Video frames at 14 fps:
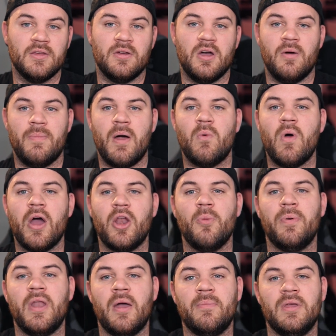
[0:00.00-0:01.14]
By wide
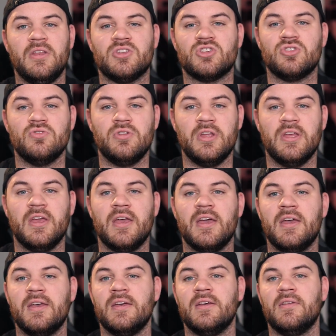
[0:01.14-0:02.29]
open, I mean shooting
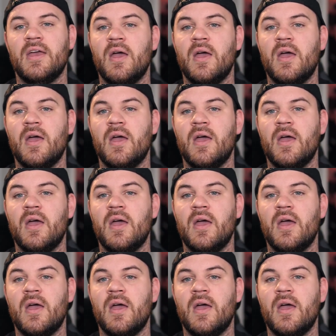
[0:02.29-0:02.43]
at